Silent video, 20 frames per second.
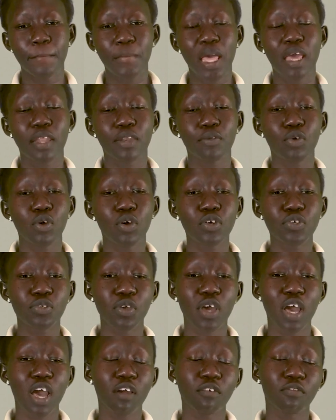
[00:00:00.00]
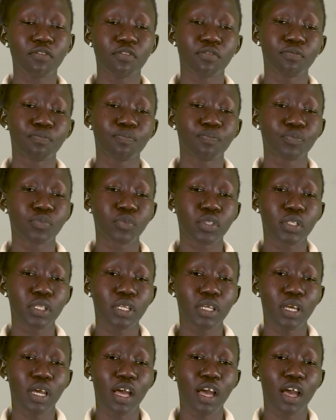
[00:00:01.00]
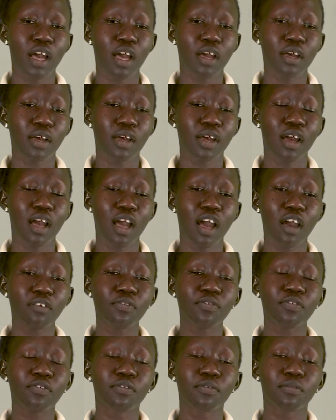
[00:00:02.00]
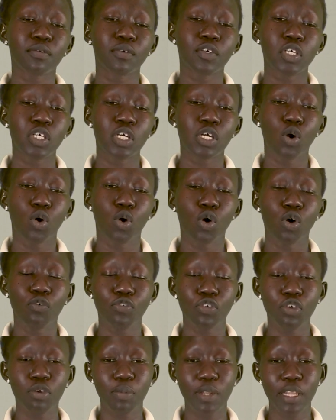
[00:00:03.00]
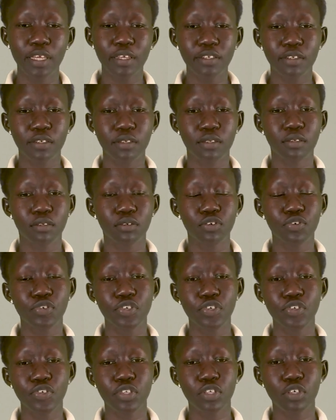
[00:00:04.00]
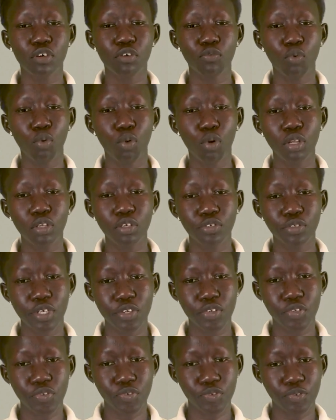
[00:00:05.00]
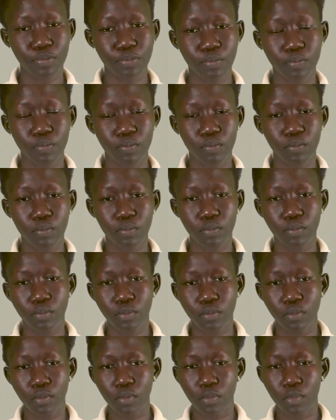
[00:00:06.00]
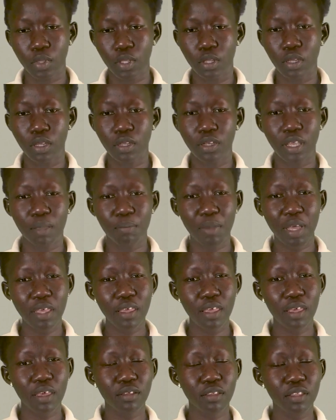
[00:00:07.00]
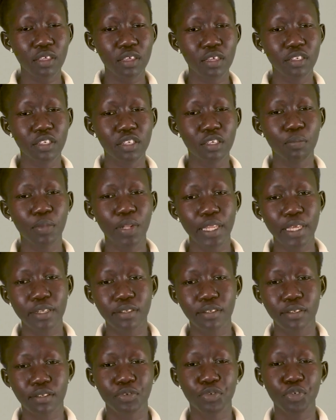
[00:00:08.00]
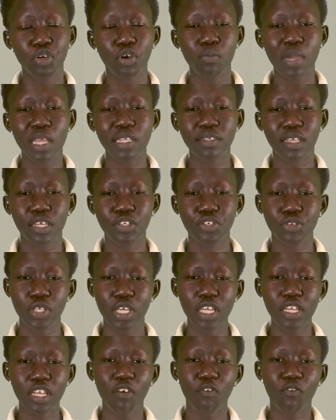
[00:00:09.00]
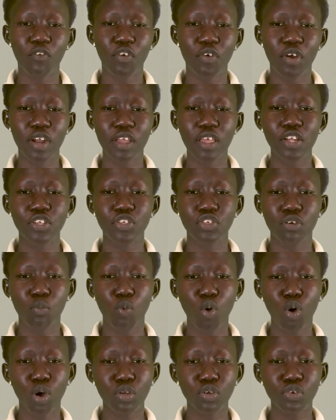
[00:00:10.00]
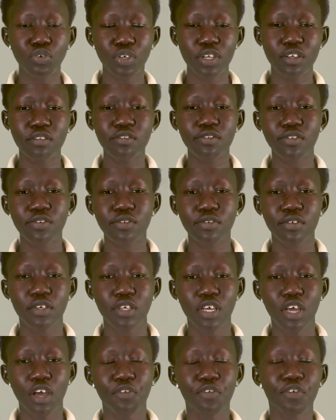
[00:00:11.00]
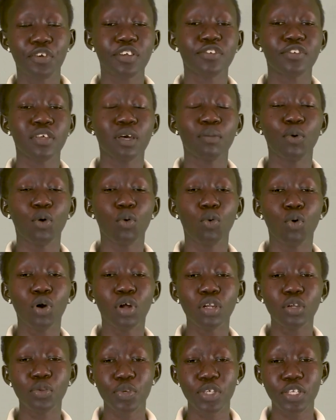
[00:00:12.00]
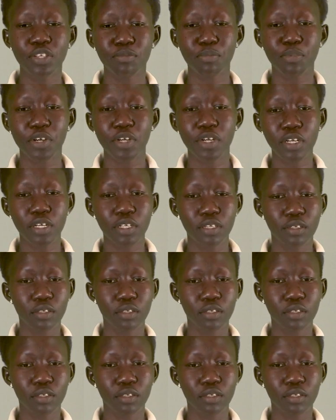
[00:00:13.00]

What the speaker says: And we also have a half of your plate consisting of whole grains. The My Healthy Eating Plate recommends that you eat a variety of whole grains, for example, whole wheat bread,